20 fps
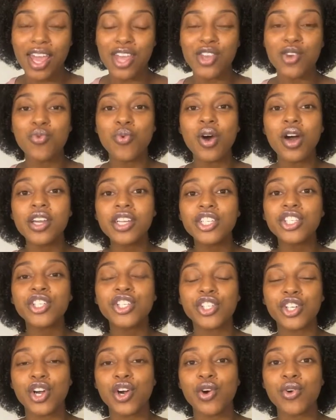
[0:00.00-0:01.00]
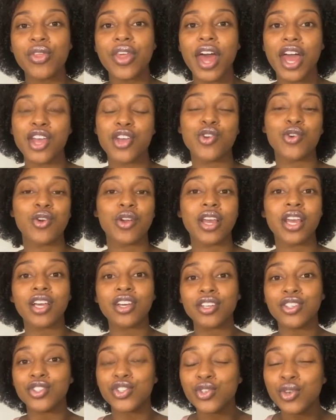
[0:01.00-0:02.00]
You want to show that you're in
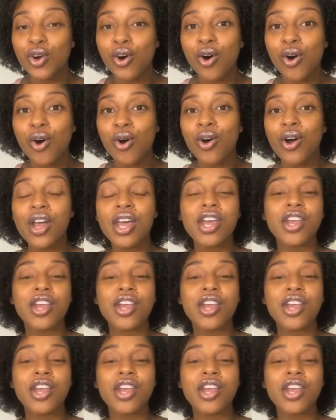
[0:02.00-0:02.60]
control,